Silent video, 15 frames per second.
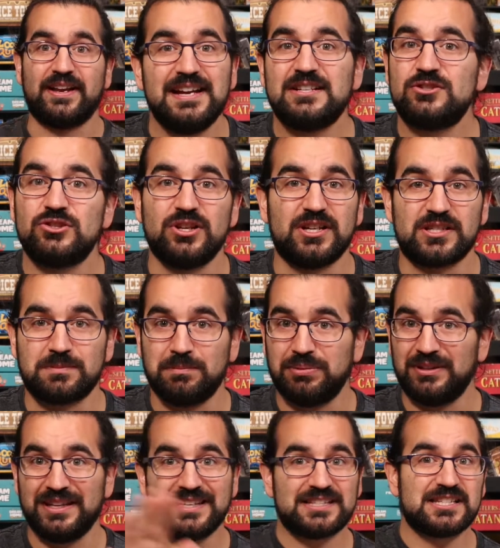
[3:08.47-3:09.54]
It just
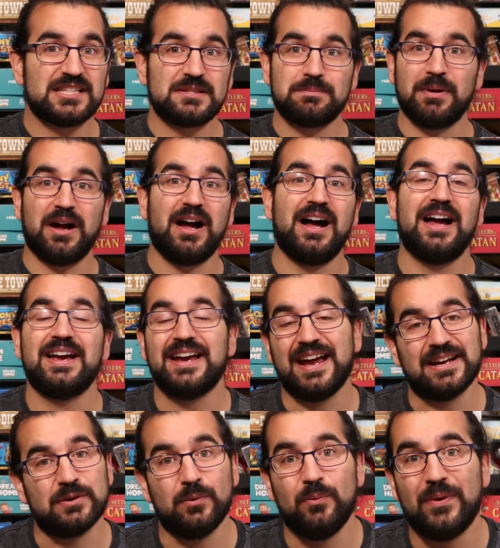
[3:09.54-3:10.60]
blitzes by
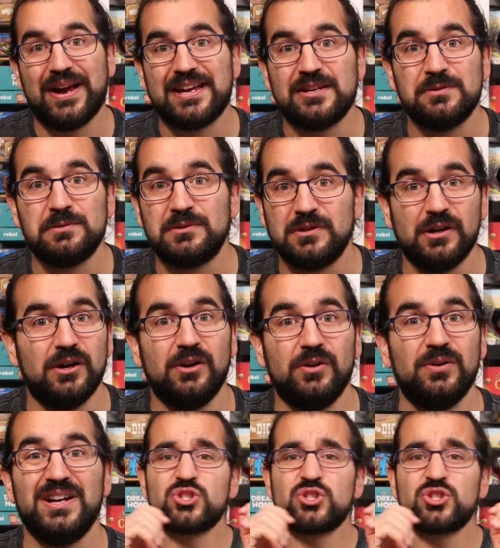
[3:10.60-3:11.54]
and away you go.